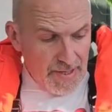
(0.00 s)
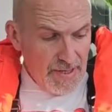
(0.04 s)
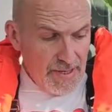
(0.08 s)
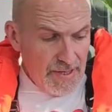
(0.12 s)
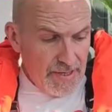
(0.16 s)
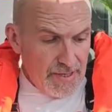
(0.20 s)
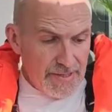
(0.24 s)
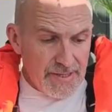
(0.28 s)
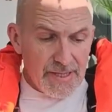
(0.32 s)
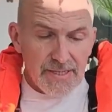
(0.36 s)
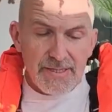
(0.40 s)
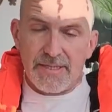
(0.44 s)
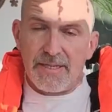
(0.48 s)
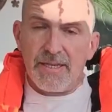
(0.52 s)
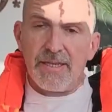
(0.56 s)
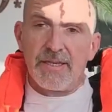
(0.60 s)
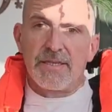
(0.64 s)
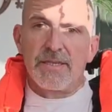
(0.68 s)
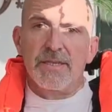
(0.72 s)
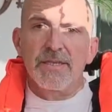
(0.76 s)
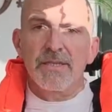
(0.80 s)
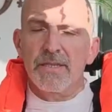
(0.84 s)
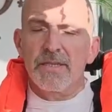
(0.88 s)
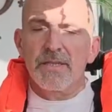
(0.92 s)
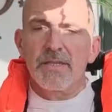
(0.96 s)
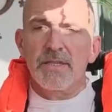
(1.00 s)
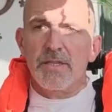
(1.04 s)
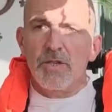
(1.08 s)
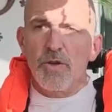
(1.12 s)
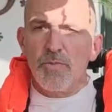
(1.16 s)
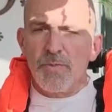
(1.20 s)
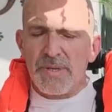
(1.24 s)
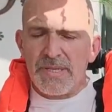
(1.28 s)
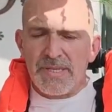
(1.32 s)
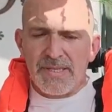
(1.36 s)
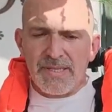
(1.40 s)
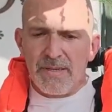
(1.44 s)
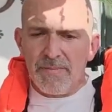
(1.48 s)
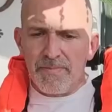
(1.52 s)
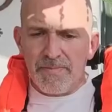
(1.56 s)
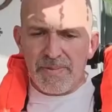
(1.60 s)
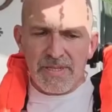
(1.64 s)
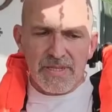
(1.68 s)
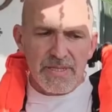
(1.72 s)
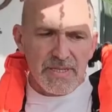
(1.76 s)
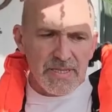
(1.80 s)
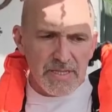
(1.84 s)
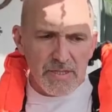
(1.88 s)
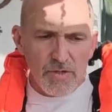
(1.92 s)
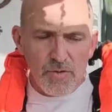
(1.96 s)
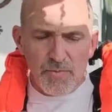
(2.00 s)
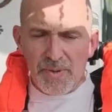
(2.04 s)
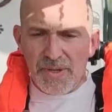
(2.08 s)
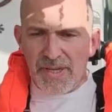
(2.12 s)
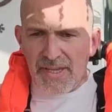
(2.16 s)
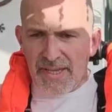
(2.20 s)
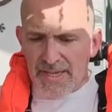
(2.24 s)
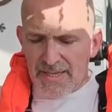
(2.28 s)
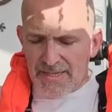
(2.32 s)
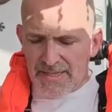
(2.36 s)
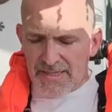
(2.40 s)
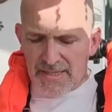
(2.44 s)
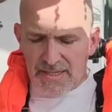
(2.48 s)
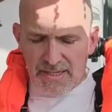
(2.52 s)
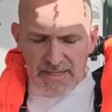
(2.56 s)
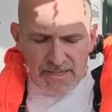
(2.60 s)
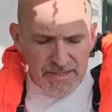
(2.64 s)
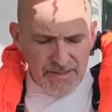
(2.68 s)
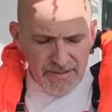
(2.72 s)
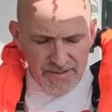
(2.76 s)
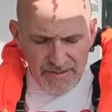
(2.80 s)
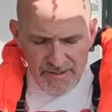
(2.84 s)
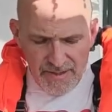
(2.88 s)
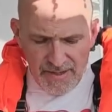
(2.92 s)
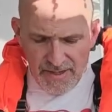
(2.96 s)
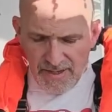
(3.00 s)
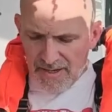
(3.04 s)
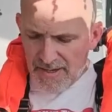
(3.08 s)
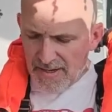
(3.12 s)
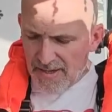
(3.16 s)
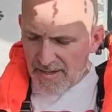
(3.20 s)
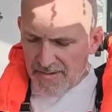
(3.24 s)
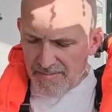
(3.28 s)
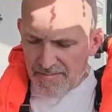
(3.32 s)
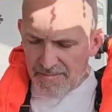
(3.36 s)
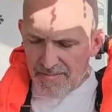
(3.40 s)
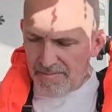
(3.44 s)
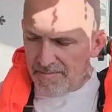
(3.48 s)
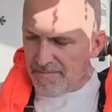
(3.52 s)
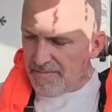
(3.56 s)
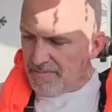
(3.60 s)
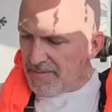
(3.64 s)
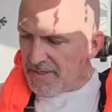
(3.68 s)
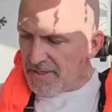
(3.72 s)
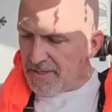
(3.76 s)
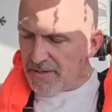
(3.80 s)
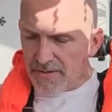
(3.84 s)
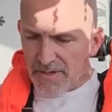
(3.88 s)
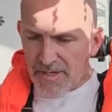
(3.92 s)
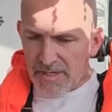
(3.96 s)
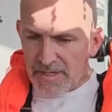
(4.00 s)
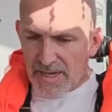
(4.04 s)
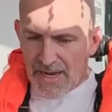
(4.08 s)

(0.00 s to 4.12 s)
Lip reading: And that's it. Super simple, super easy unit.